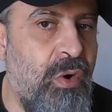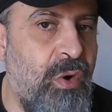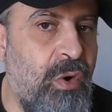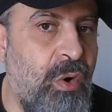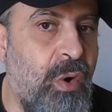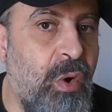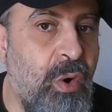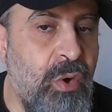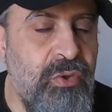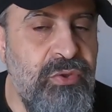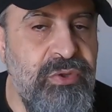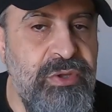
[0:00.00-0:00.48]

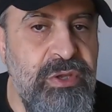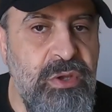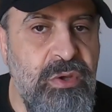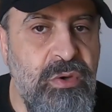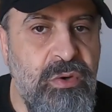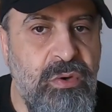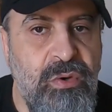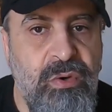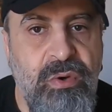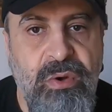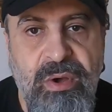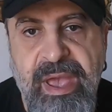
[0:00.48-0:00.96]

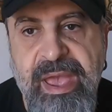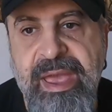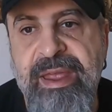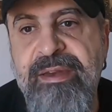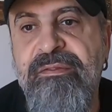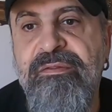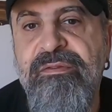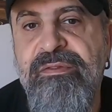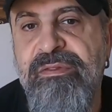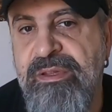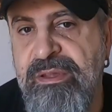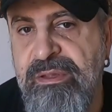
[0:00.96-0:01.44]
audio
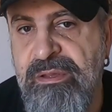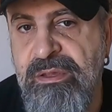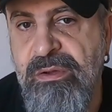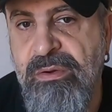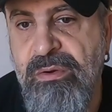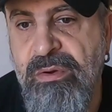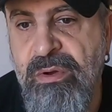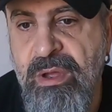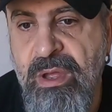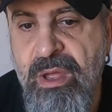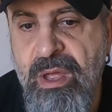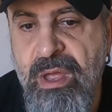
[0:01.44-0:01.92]
and
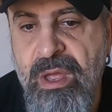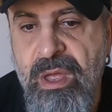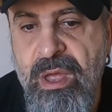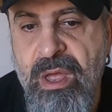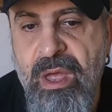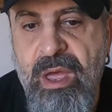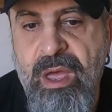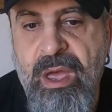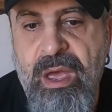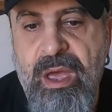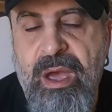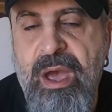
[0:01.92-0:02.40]
video.
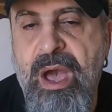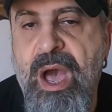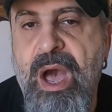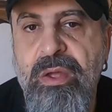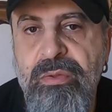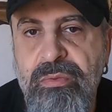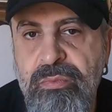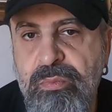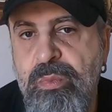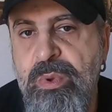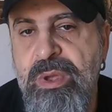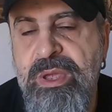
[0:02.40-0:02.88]
How
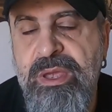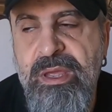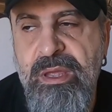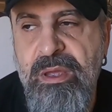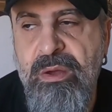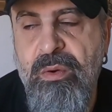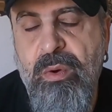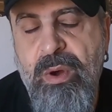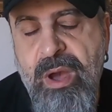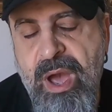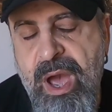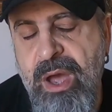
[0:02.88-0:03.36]
do we,
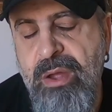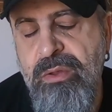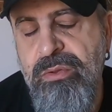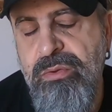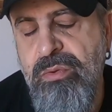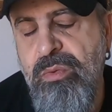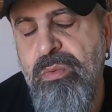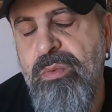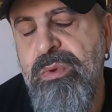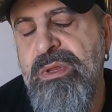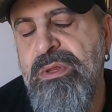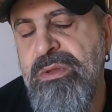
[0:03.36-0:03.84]
how
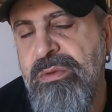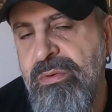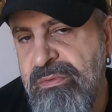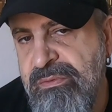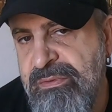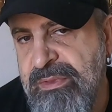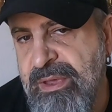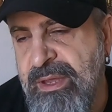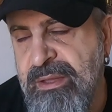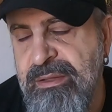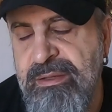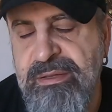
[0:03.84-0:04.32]
do, we do
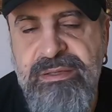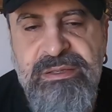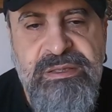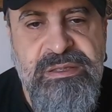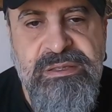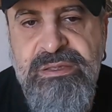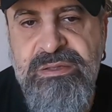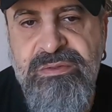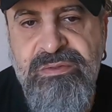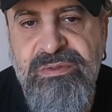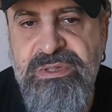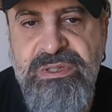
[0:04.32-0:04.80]
that?
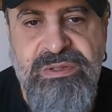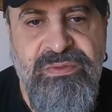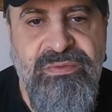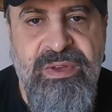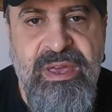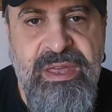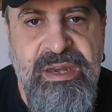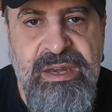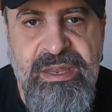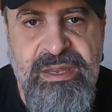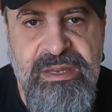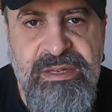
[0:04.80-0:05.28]
It's, it's
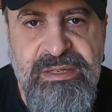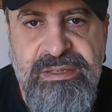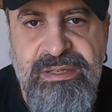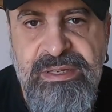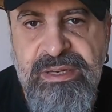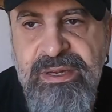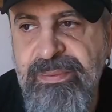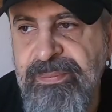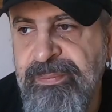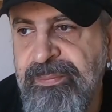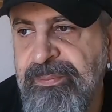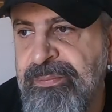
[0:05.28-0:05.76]
very
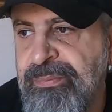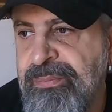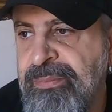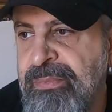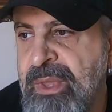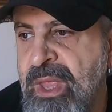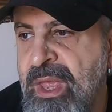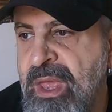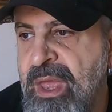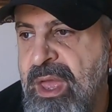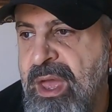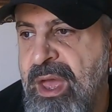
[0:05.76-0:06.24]
easy.
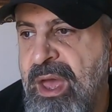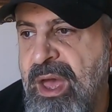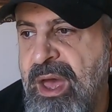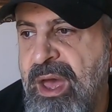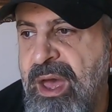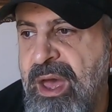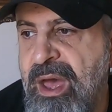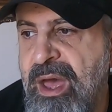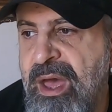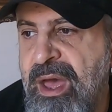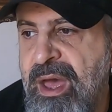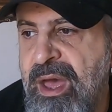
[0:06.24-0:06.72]

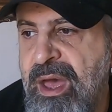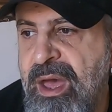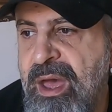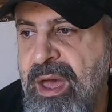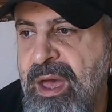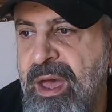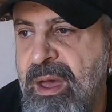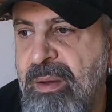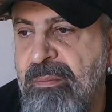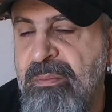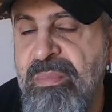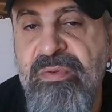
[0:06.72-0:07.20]

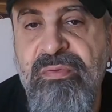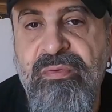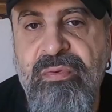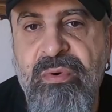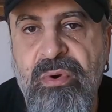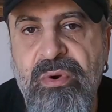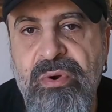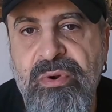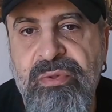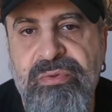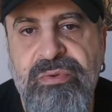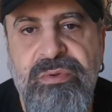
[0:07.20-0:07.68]
Uh,
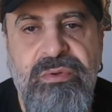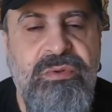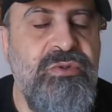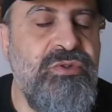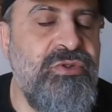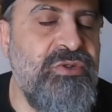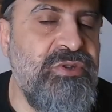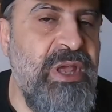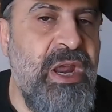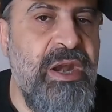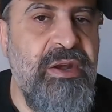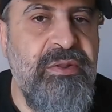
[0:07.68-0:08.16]
before you
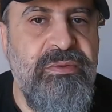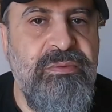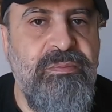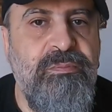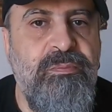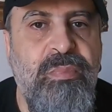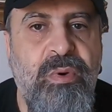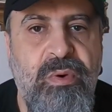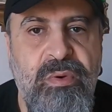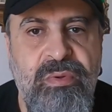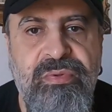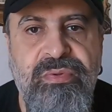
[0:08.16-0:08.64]
start
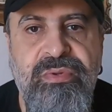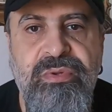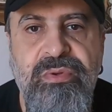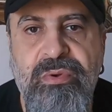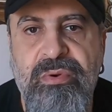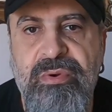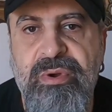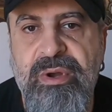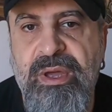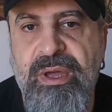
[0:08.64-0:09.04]
both your